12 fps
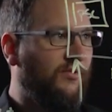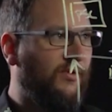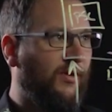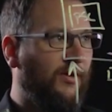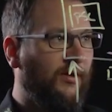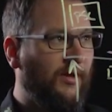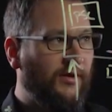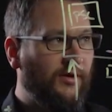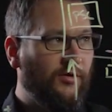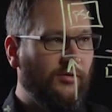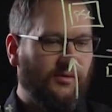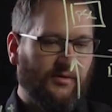the
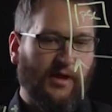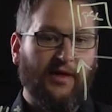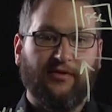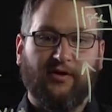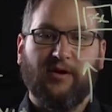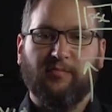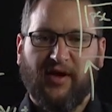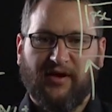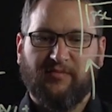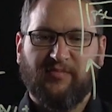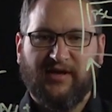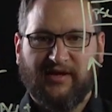other
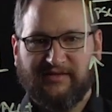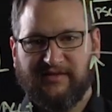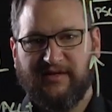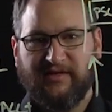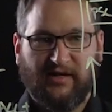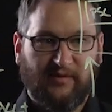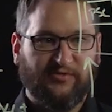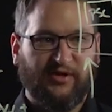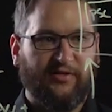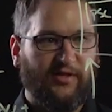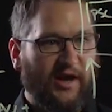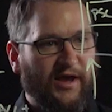embedded PSC comes
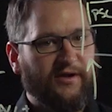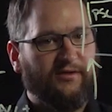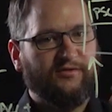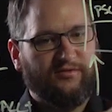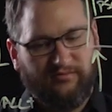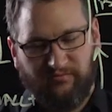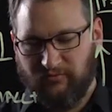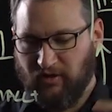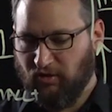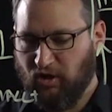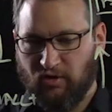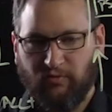online
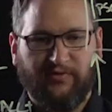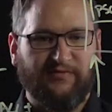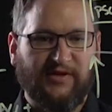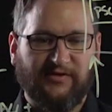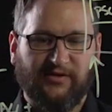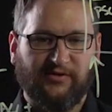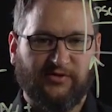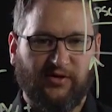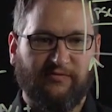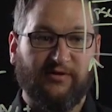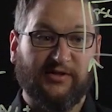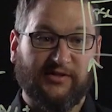along with vCenter
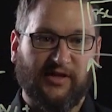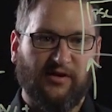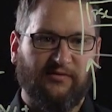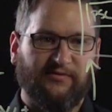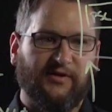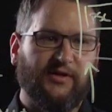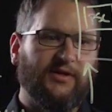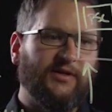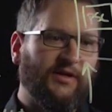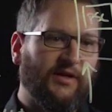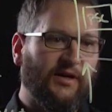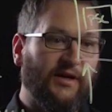server itself,
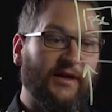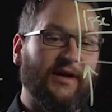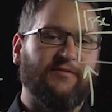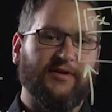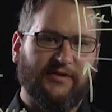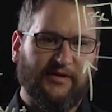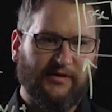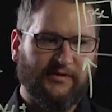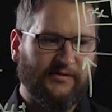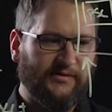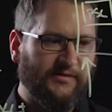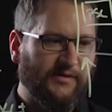uh, and everything
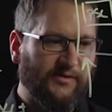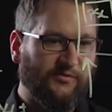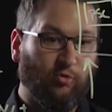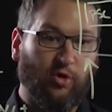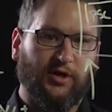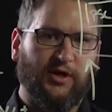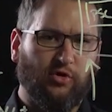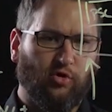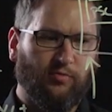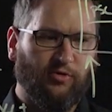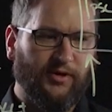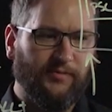is, is working
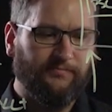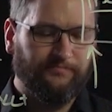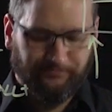normally.